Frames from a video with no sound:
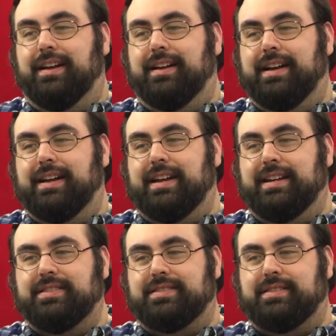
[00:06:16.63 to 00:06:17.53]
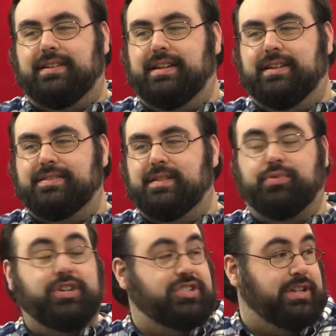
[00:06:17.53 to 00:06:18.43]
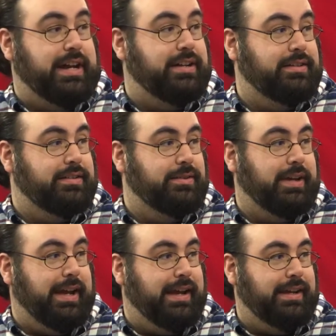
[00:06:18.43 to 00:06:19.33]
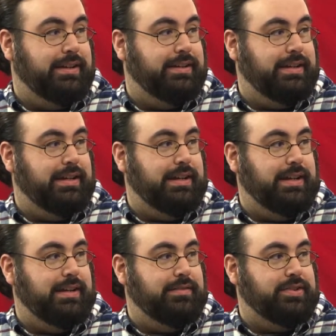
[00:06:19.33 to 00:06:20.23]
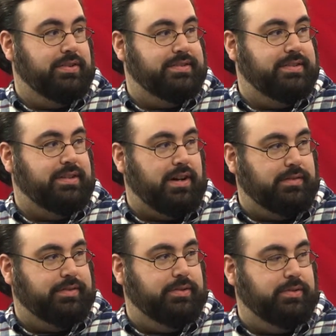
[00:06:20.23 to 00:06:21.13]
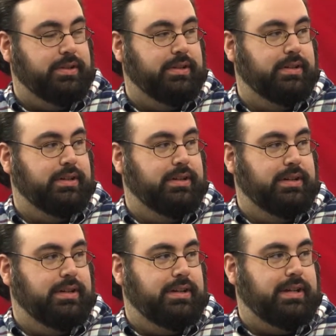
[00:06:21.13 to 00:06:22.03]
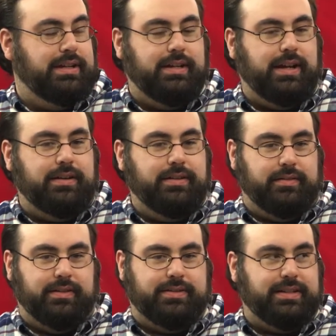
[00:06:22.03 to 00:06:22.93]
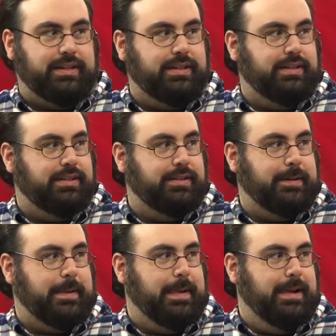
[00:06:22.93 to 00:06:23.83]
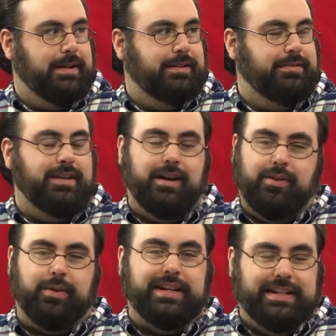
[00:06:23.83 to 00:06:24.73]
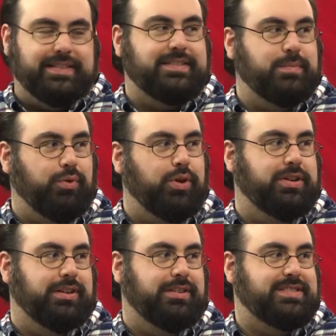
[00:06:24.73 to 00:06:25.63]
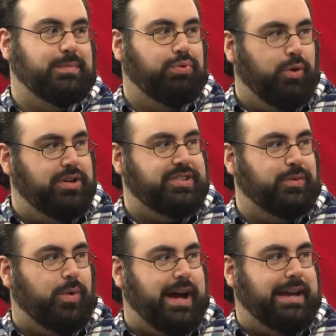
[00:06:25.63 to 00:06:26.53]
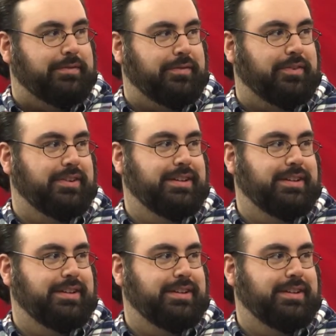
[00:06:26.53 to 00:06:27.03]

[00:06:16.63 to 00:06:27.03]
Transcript: Uh, and he just he doesn't appreciate it. No. Okay, he he turns to dog food. He I don't know. I think it's you're like, giving her a little too much credit. No, he needs she, to support no, no, her. Support she, your wife.